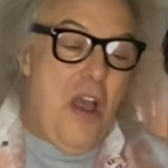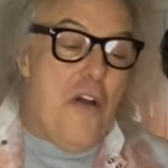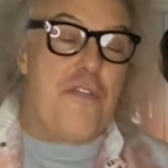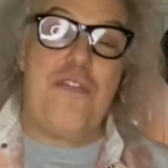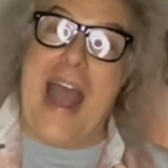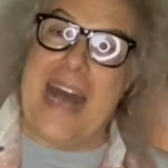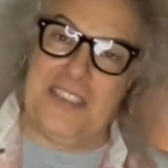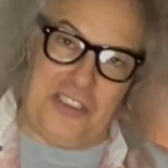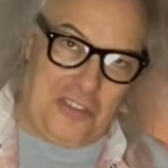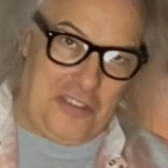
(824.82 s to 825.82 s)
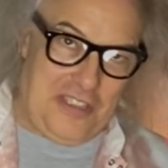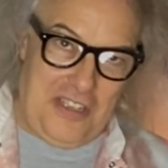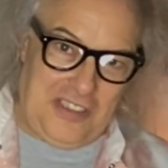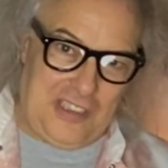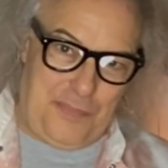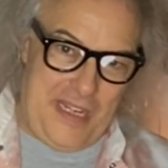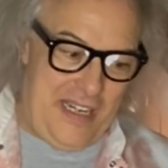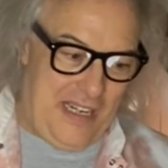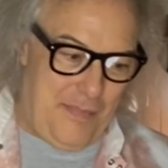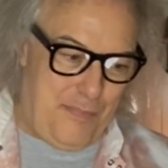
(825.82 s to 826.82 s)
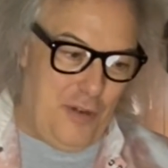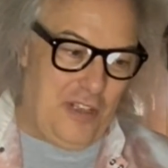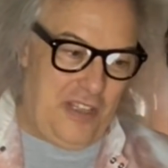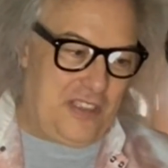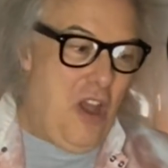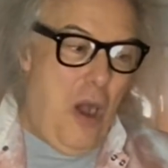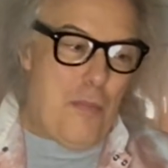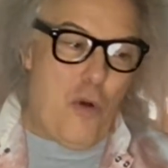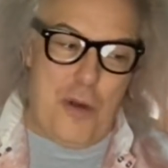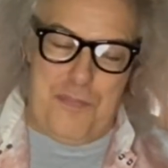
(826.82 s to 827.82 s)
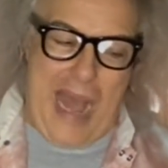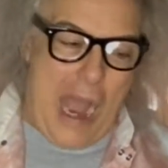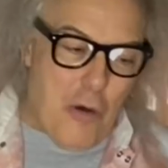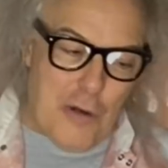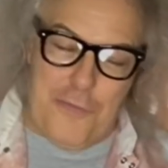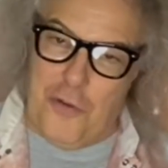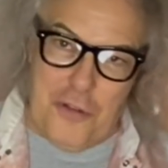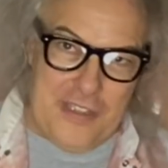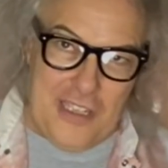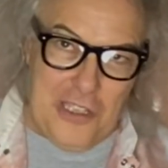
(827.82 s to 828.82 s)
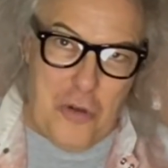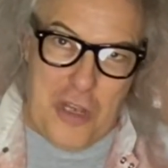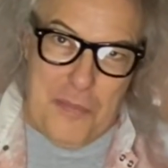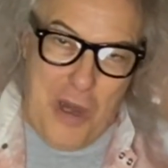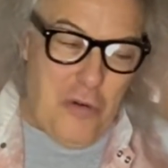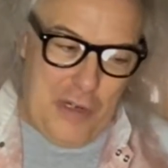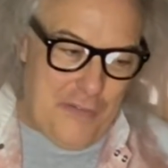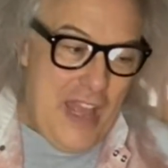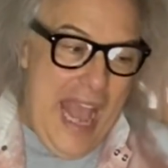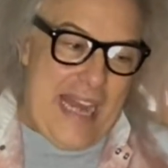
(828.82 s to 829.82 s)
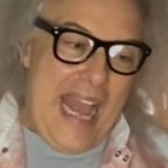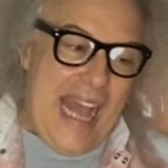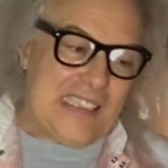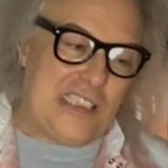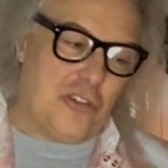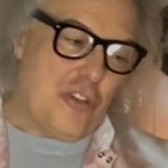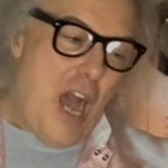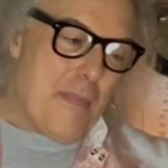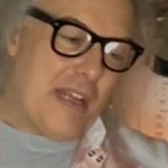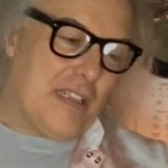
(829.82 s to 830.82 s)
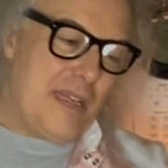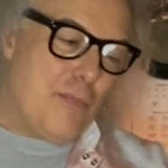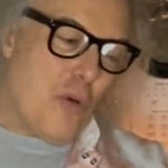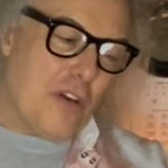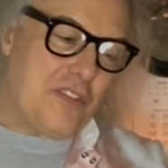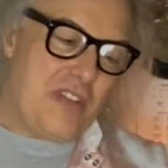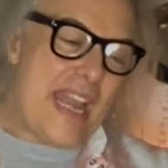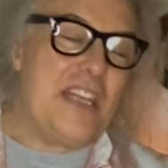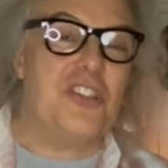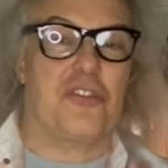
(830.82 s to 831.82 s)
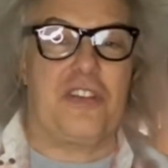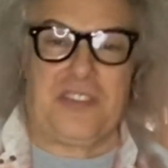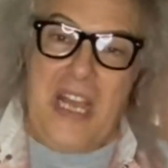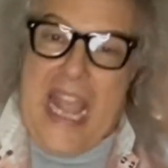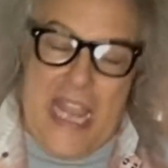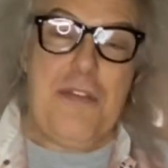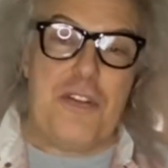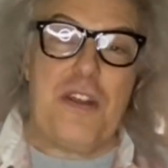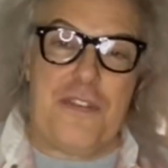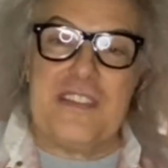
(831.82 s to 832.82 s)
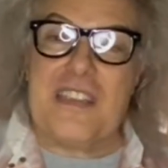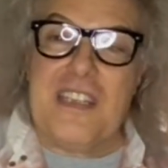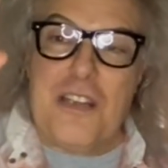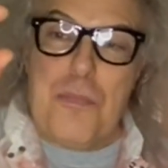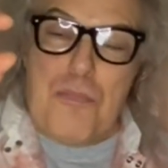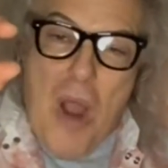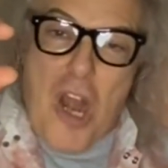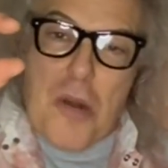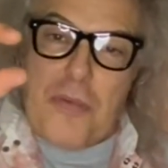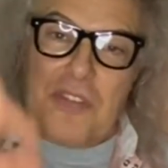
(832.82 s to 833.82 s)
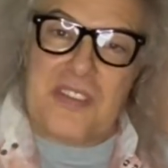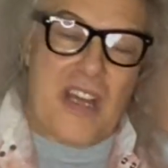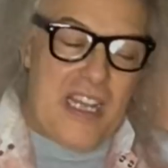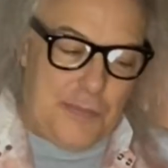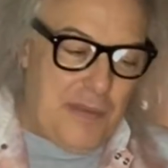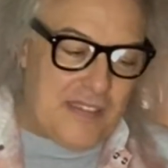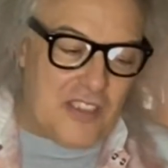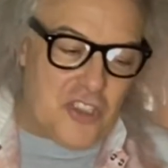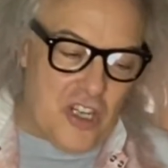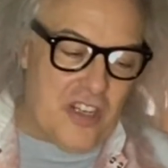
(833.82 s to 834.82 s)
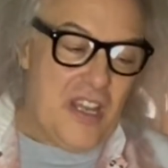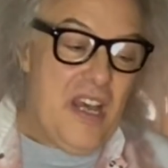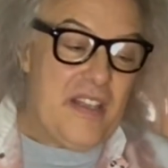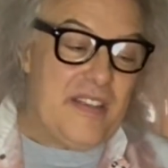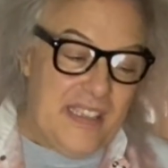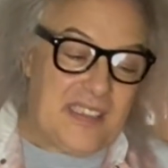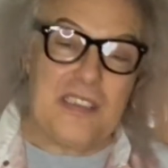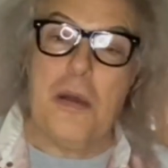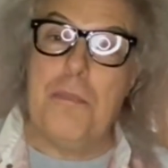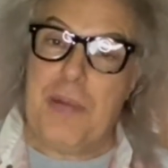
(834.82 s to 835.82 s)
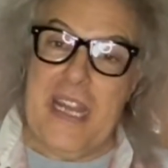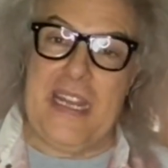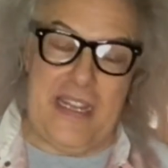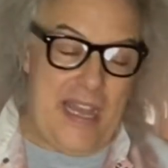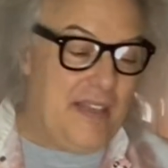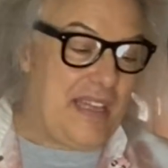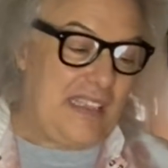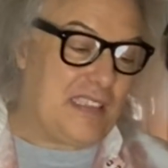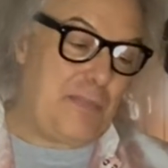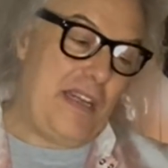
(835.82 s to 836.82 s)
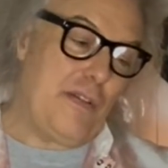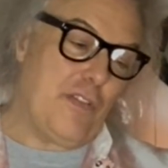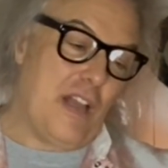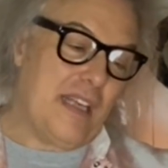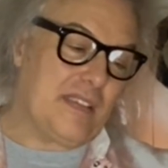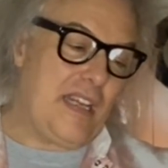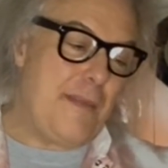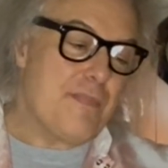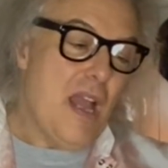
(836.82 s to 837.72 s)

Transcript: faster than a speeding bullet, more powerful than a locomotive, and astronomically more dangerous, even if it's a little marble-sized piece of junk this big at that speed and velocity.